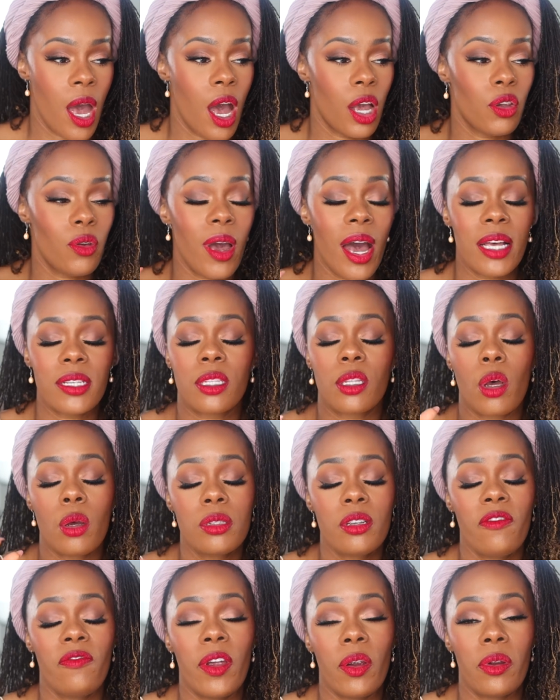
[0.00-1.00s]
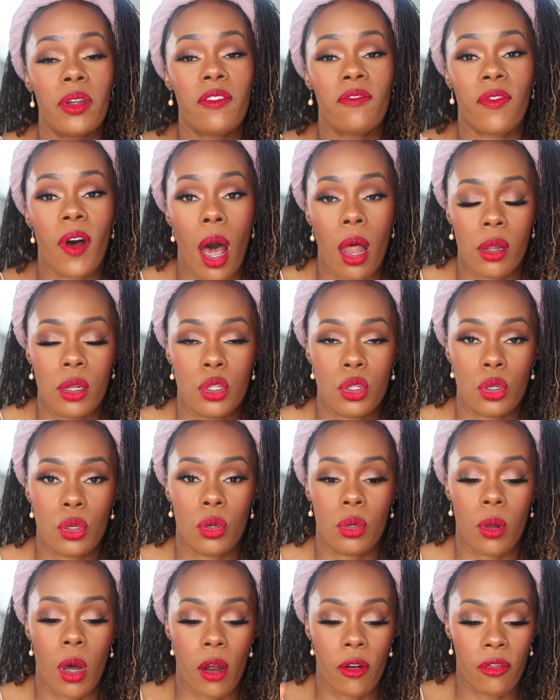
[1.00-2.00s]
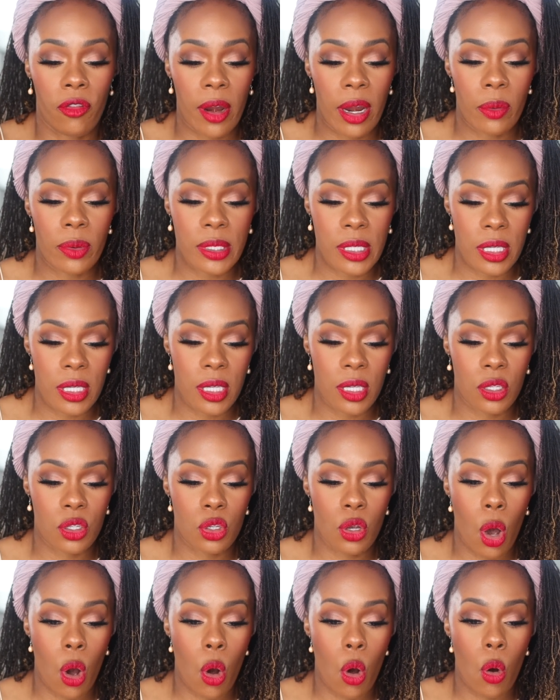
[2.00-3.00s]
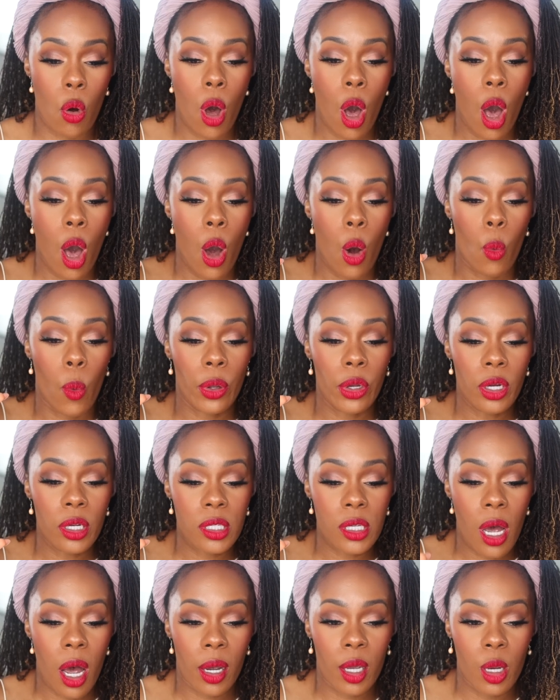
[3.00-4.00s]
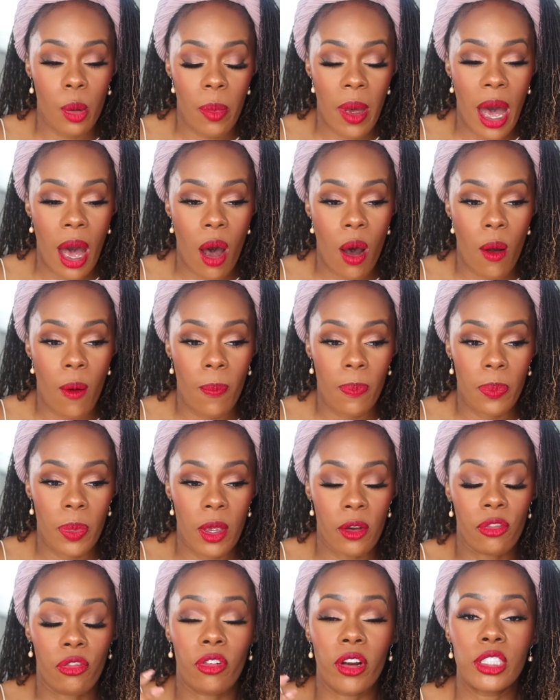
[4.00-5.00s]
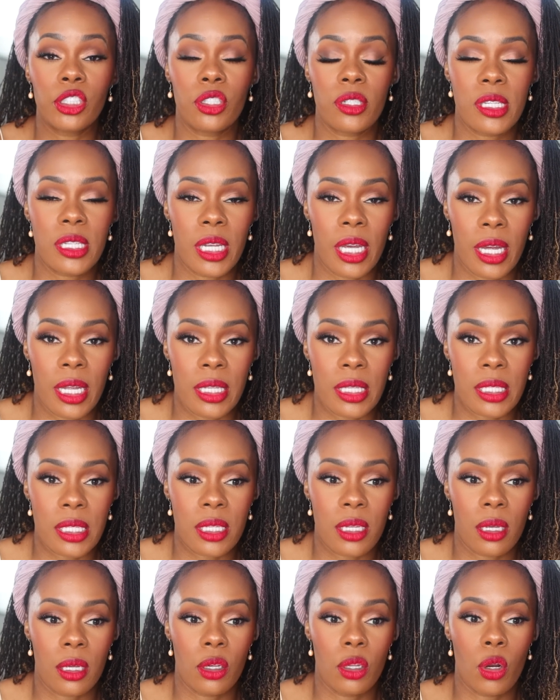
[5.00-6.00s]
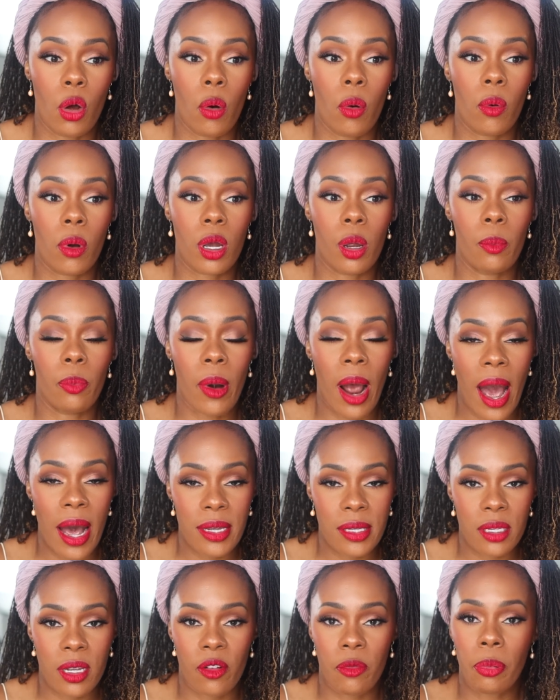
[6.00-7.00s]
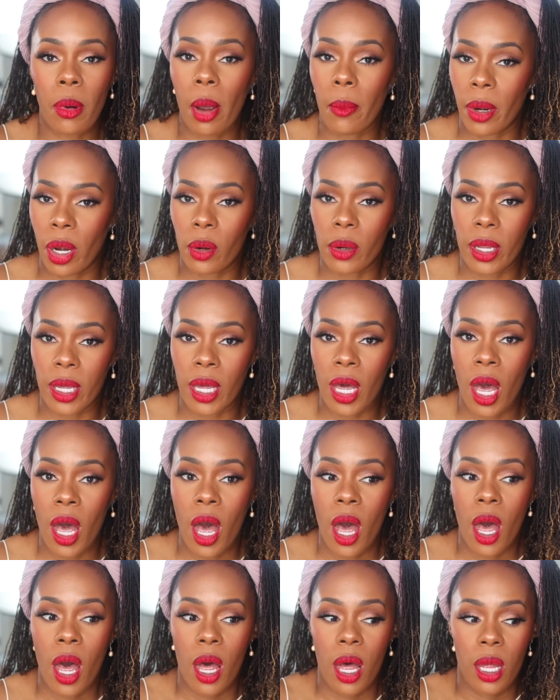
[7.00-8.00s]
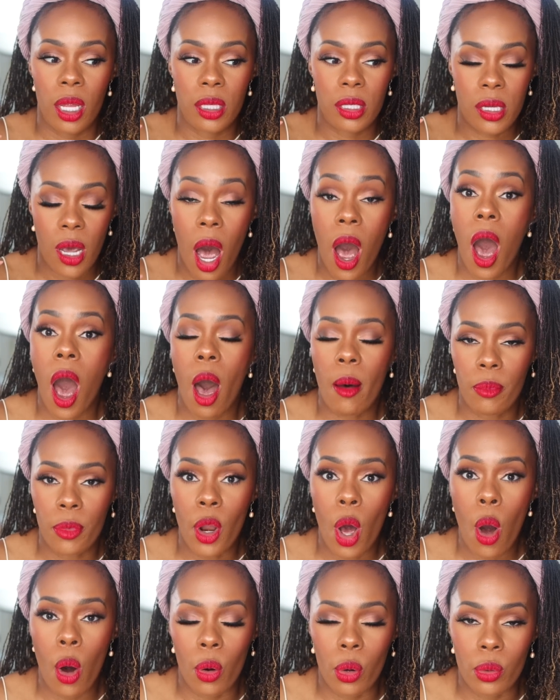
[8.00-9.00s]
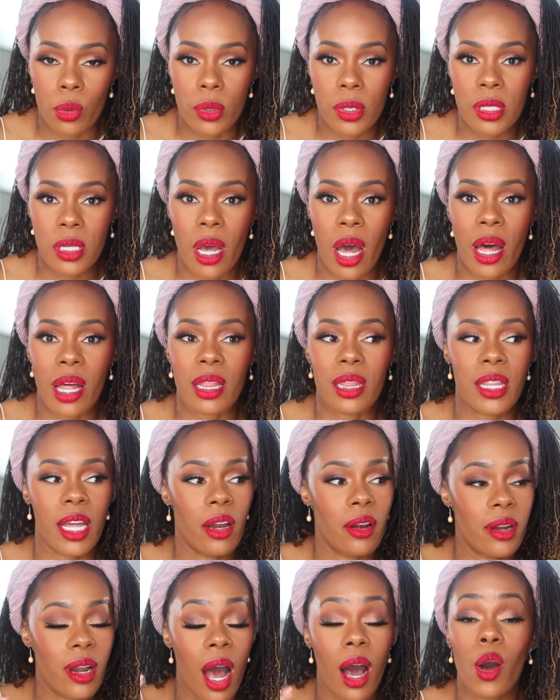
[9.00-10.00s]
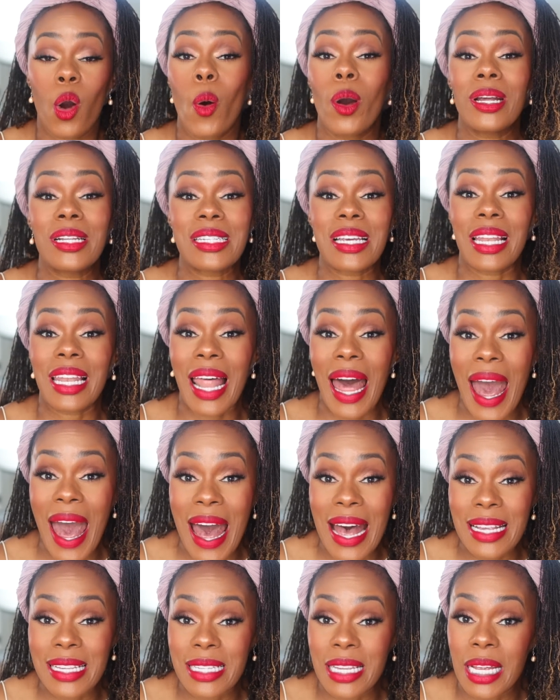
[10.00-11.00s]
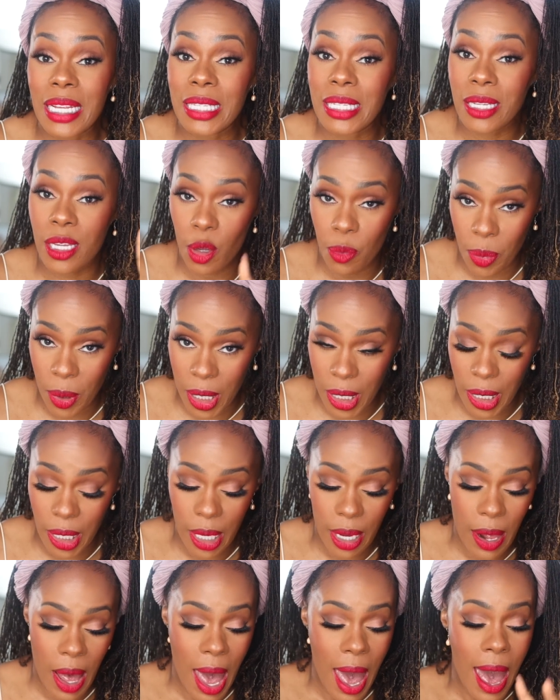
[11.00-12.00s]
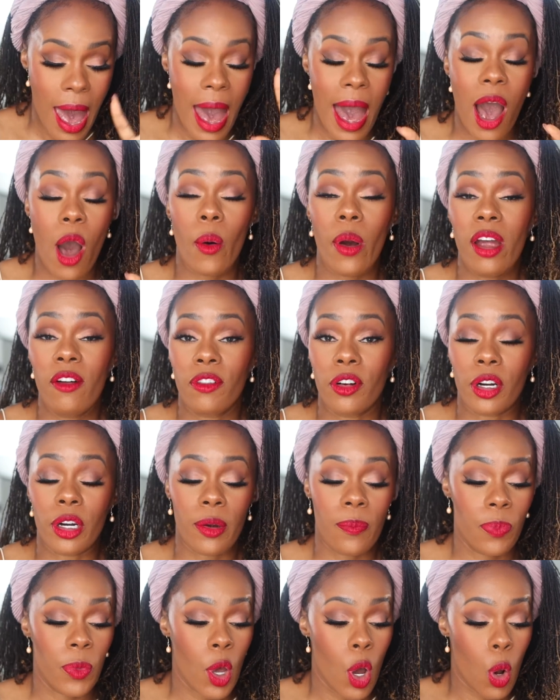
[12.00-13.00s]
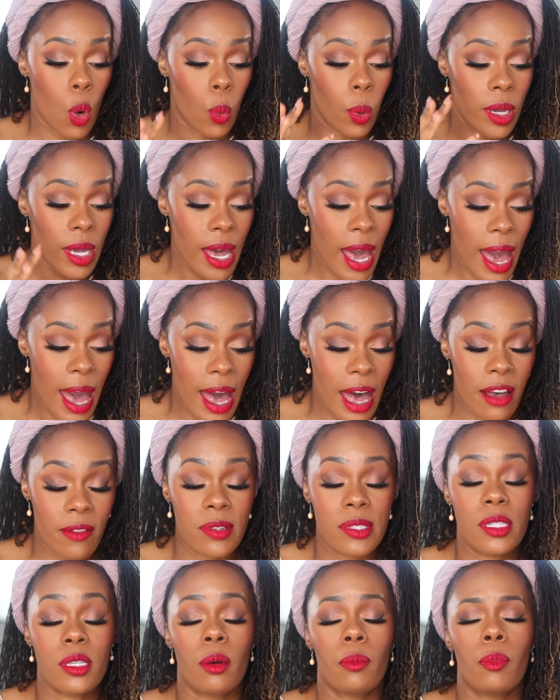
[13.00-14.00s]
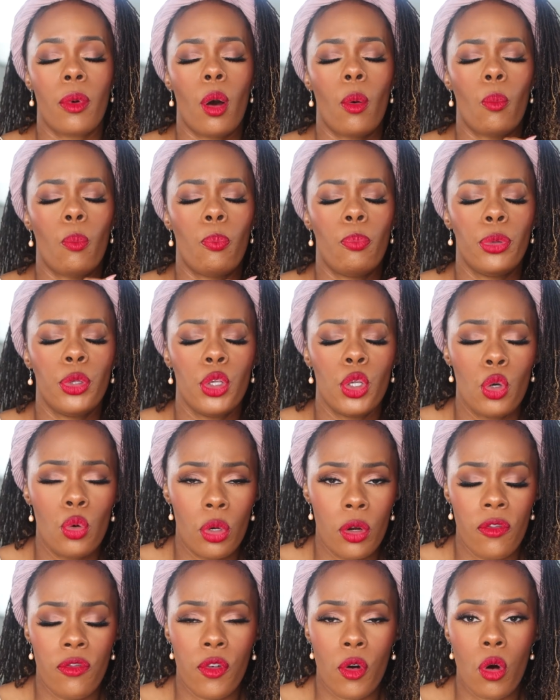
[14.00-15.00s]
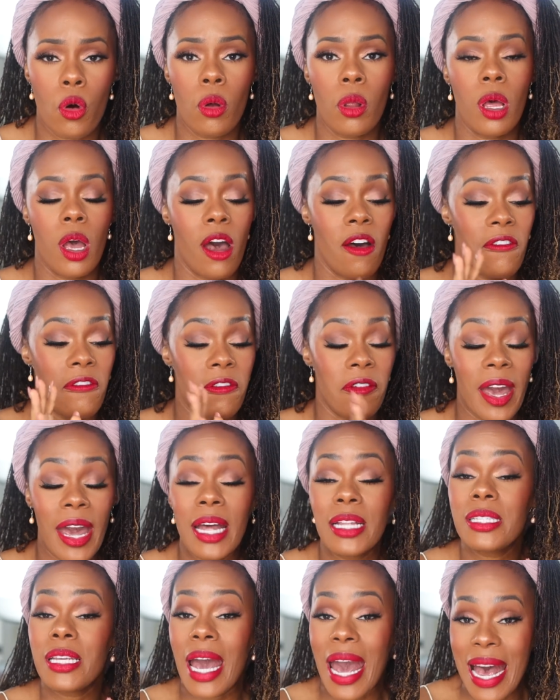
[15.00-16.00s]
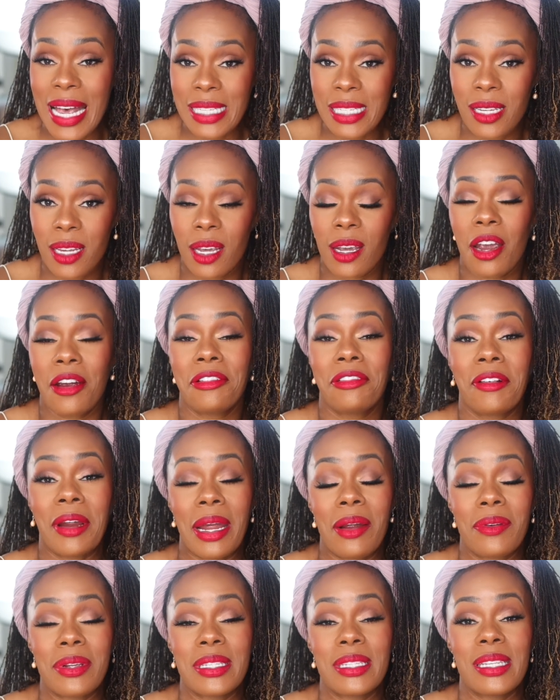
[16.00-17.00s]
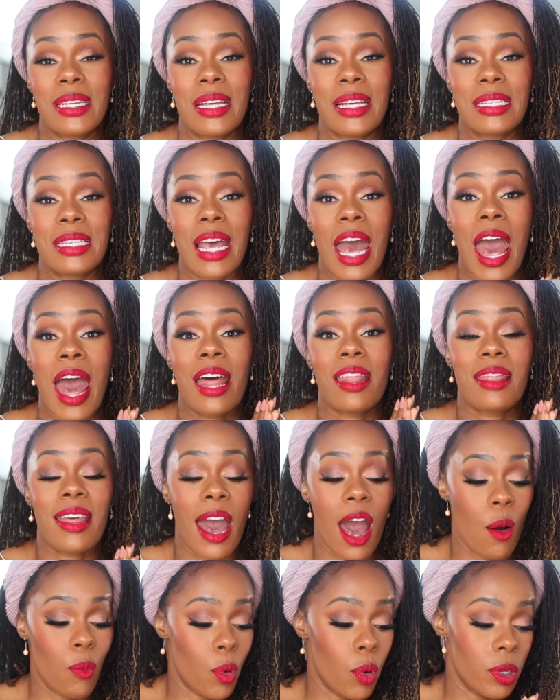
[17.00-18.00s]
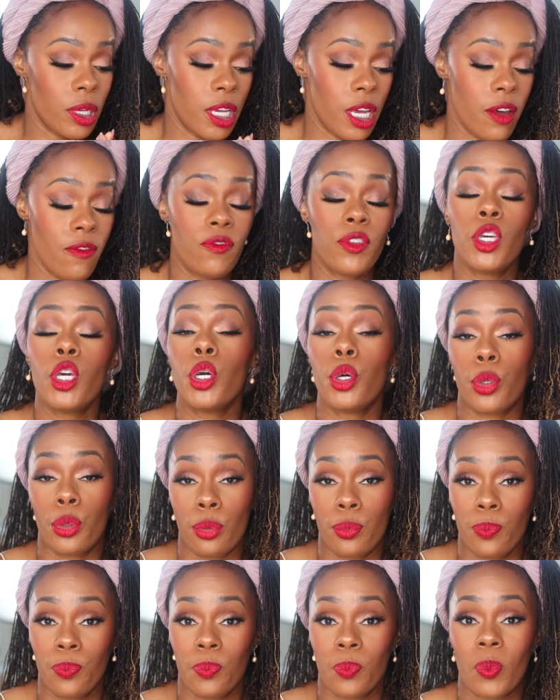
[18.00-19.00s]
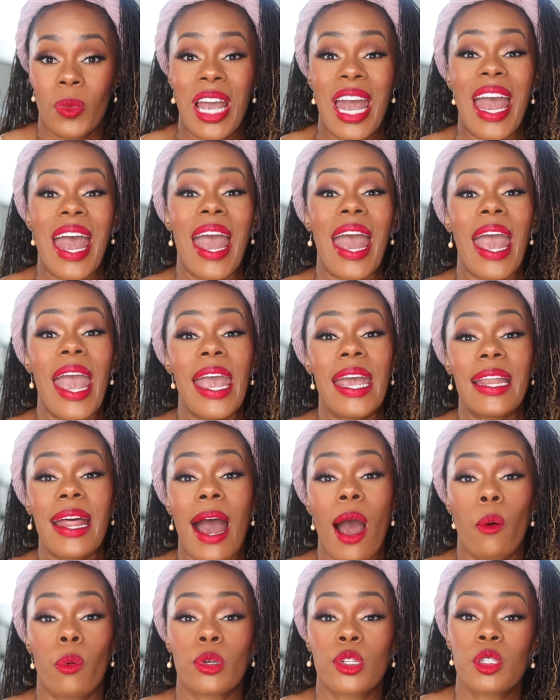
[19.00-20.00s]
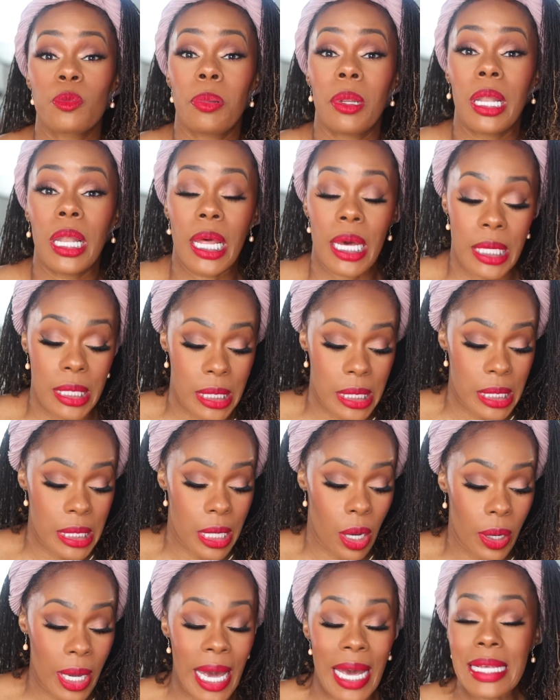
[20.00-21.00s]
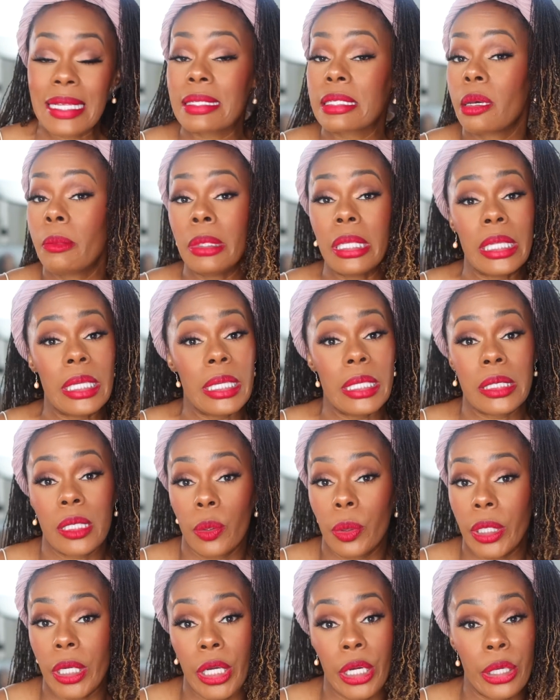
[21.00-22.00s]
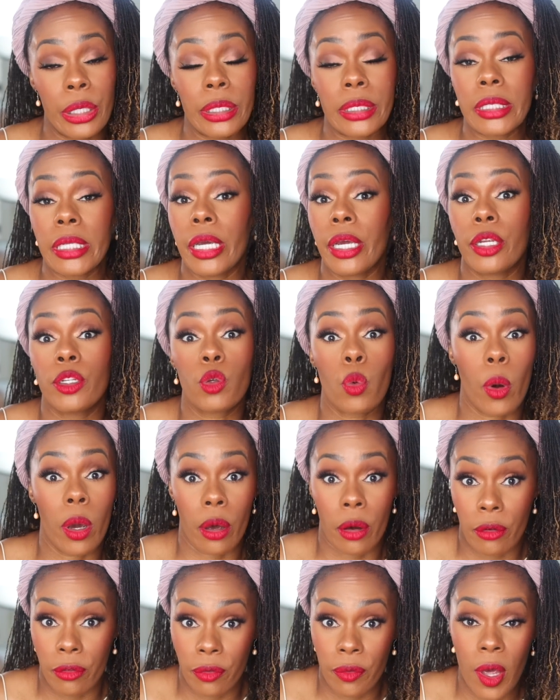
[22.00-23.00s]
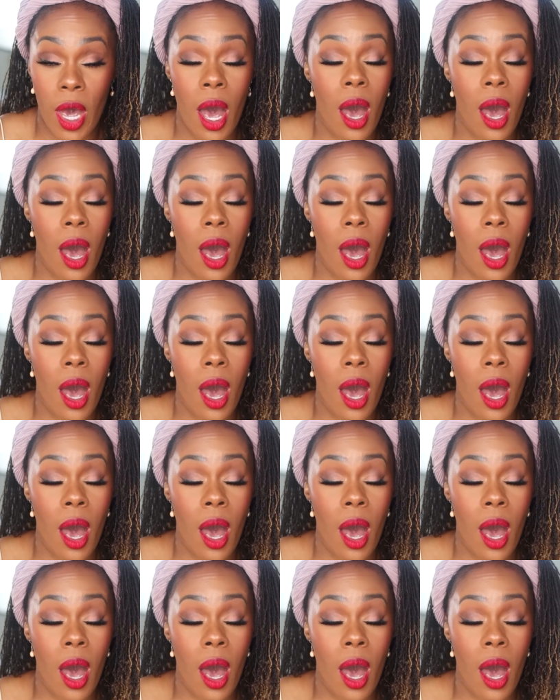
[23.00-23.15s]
you guys, those are very volatile fragrances. So when you're talking about fresher scents, you know, comprised of primarily top notes, they're not going to last typically. However, we have some beautiful, fantastic fragrances that will give you 8 hours plus. Okay, some of these on here 10, 12.